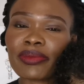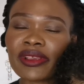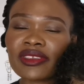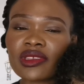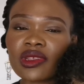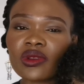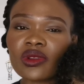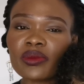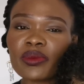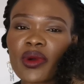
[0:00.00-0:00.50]

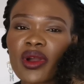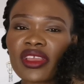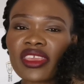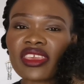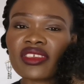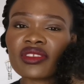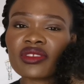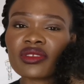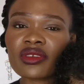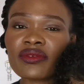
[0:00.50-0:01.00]

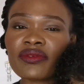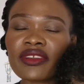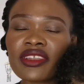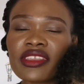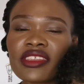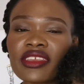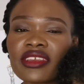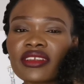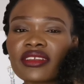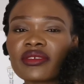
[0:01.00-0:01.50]
Pasalubong is
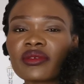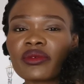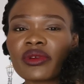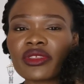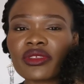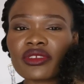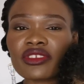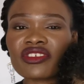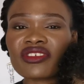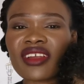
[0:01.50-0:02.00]
souvenir.
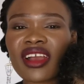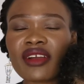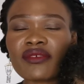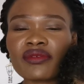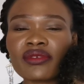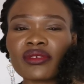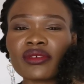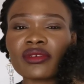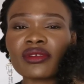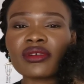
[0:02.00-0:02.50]
When you
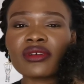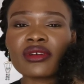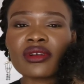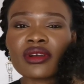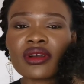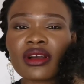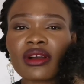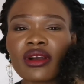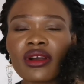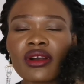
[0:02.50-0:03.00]
travel
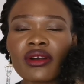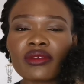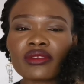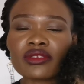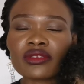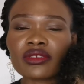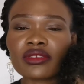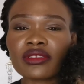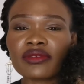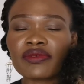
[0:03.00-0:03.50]

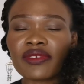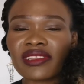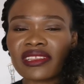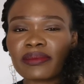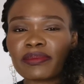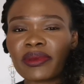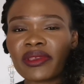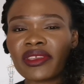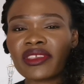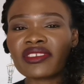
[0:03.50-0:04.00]
to the
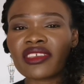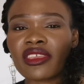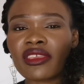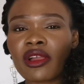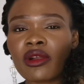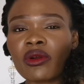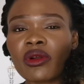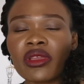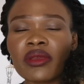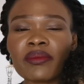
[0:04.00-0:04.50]
Philippines
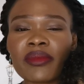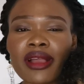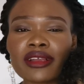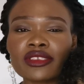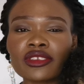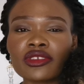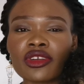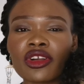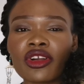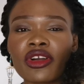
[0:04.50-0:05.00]
and you're going
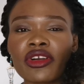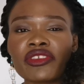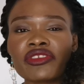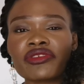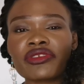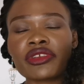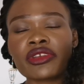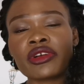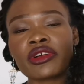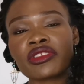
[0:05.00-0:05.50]
back to your
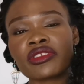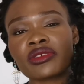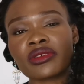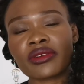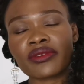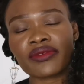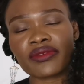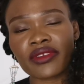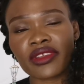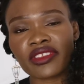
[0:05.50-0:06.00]
country or to
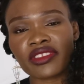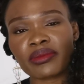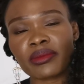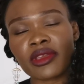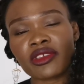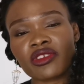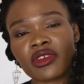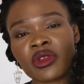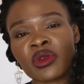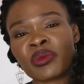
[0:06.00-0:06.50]
your friends,
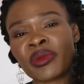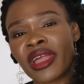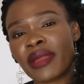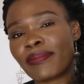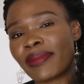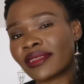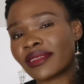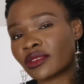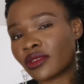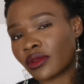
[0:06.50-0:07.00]
make sure you
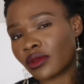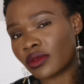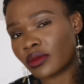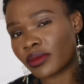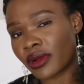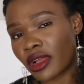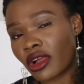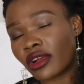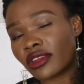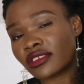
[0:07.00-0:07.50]
buy
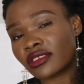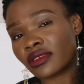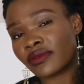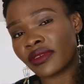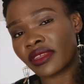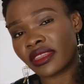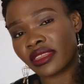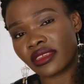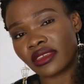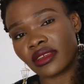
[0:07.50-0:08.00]
pasalubong or
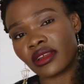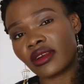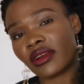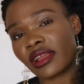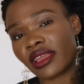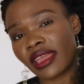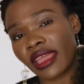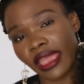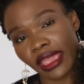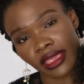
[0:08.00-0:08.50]
souvenir,
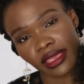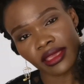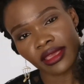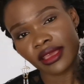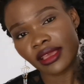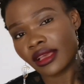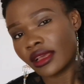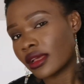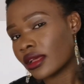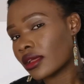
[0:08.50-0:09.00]

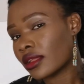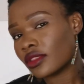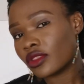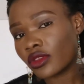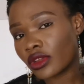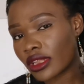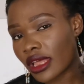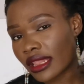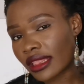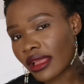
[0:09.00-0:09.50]
okay?
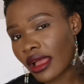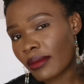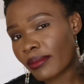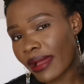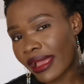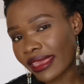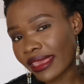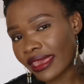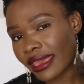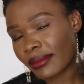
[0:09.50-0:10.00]
Do not
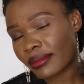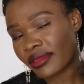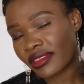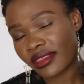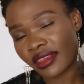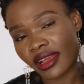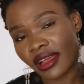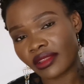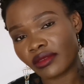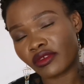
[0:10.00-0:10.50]
come back
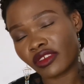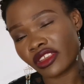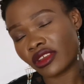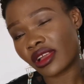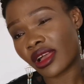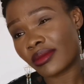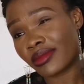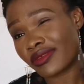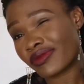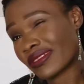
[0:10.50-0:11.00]
empty hand. When
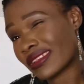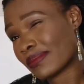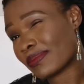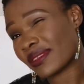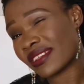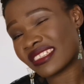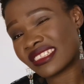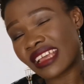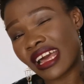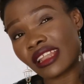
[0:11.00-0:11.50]
you come to
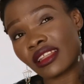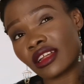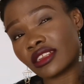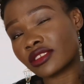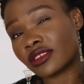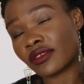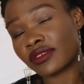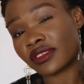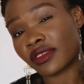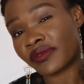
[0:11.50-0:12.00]
Philippines, there are
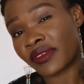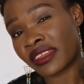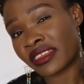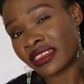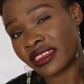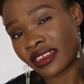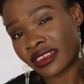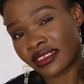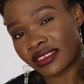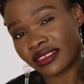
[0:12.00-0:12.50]
lots of
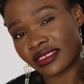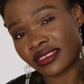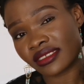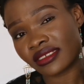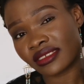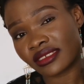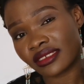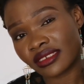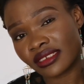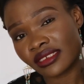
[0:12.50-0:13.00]

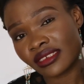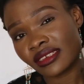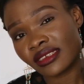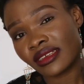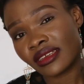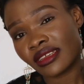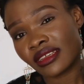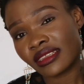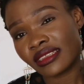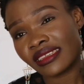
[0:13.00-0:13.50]
souvenirs.
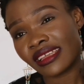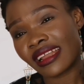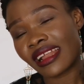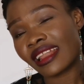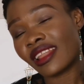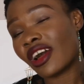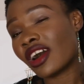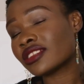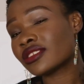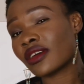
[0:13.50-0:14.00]
There
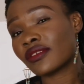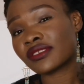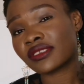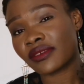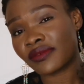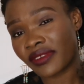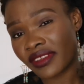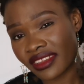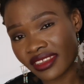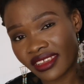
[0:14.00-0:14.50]
are lots of
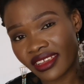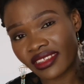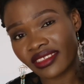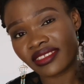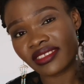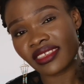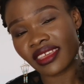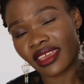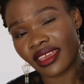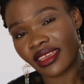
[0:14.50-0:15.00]

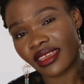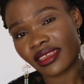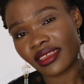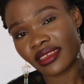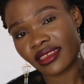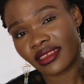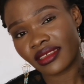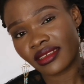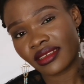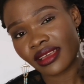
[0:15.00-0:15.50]
souvenirs there.